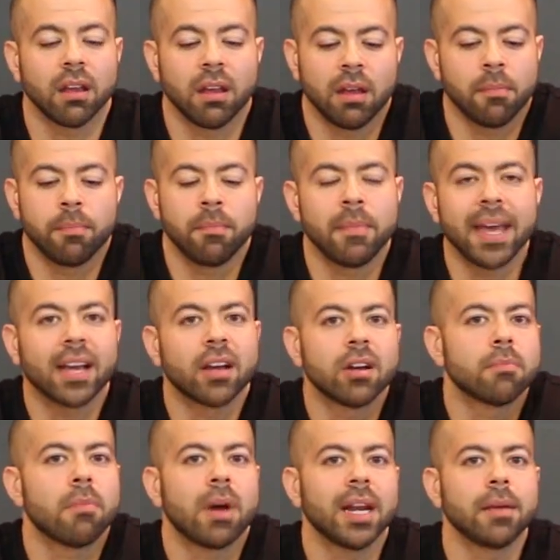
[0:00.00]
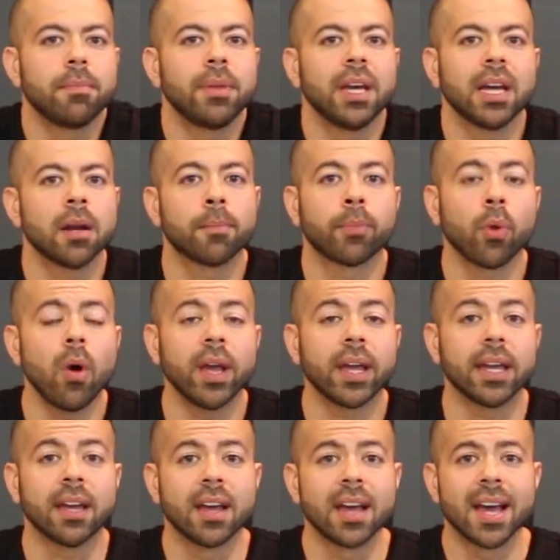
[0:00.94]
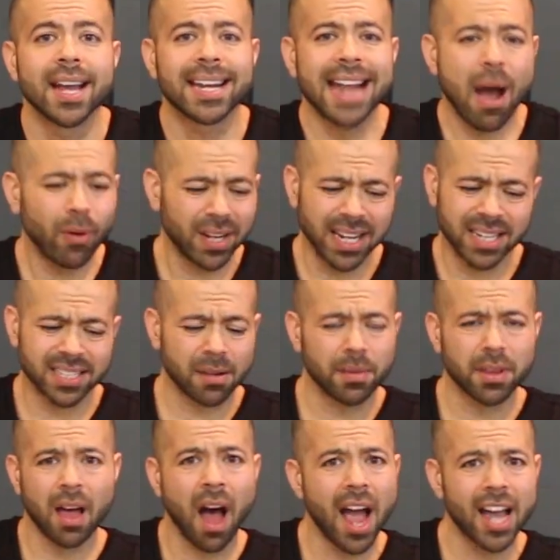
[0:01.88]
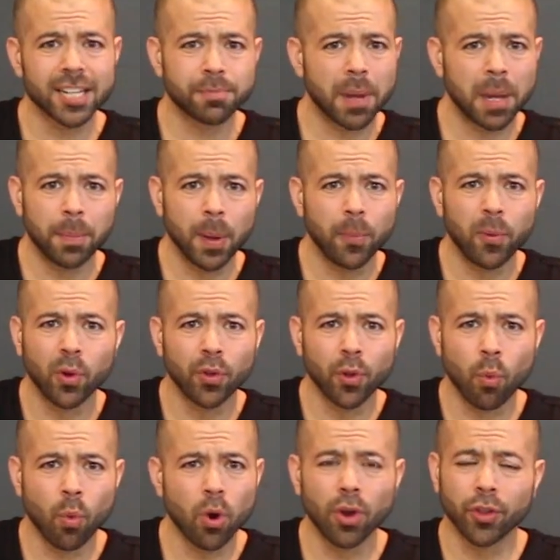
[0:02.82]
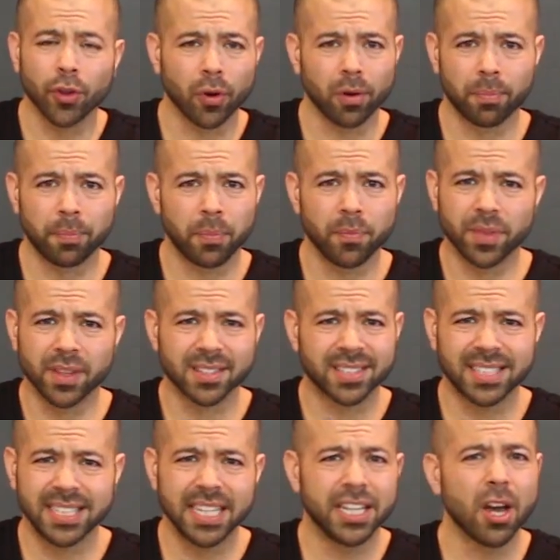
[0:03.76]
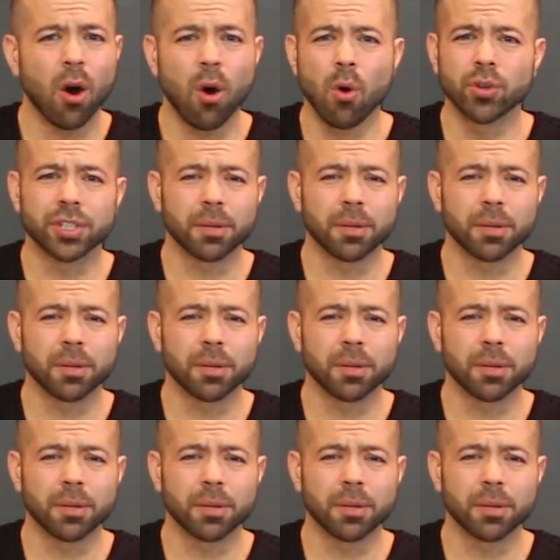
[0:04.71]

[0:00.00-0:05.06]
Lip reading: make good money being an employee. Nowadays, some of the highest paid people in the world are CEOs